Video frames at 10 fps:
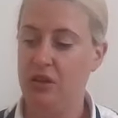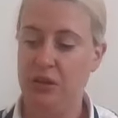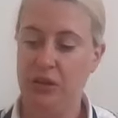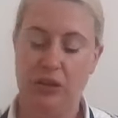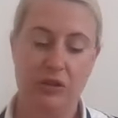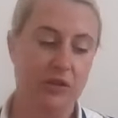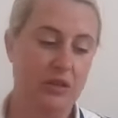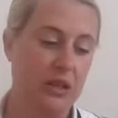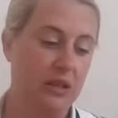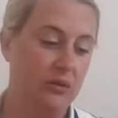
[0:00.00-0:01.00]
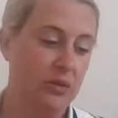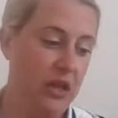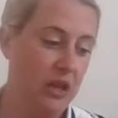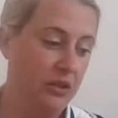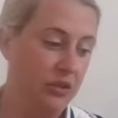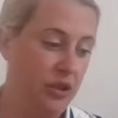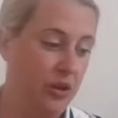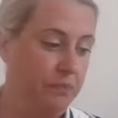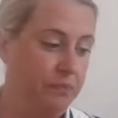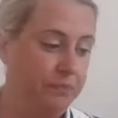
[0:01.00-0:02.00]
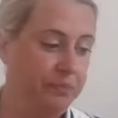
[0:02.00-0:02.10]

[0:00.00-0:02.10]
I'm going to go six for texture.